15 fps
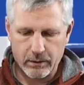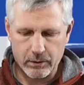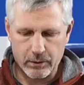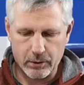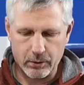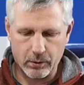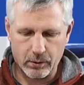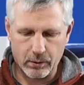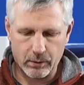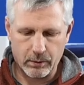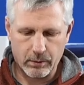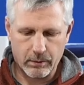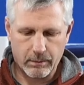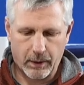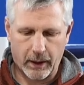
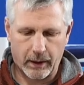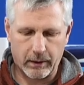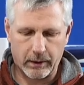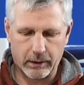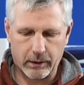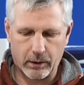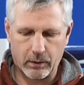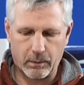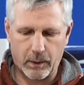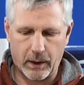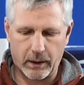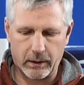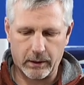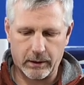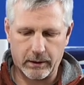dual pilot,
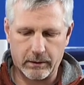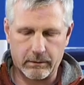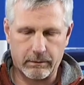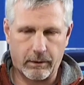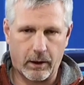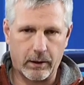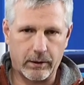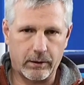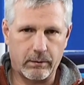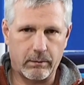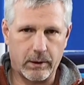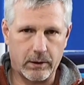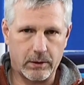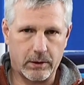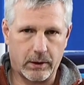co-pilot volume
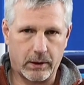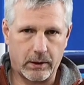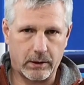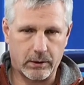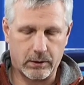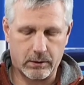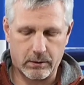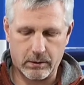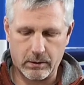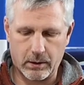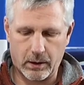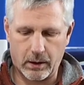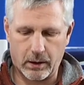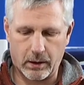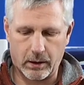music
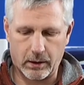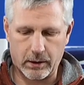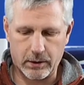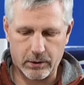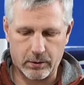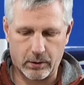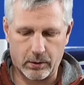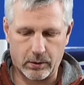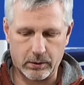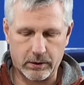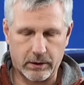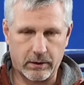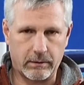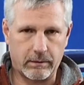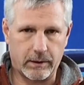controls,
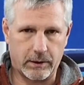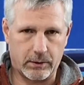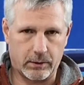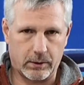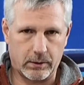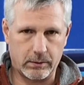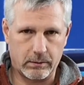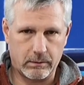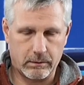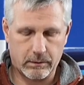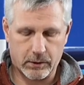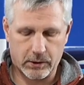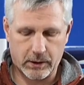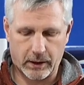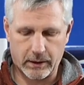individual
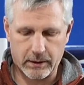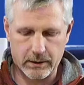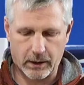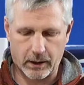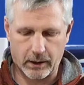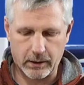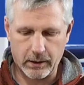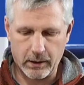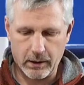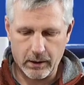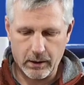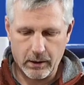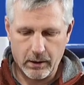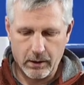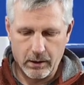for side to side.
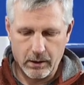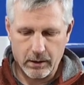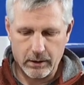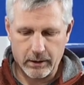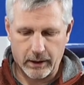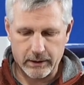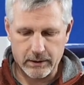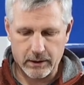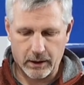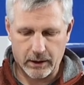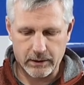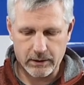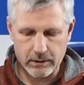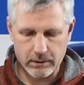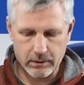And that's a
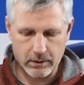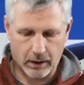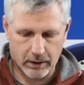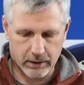nice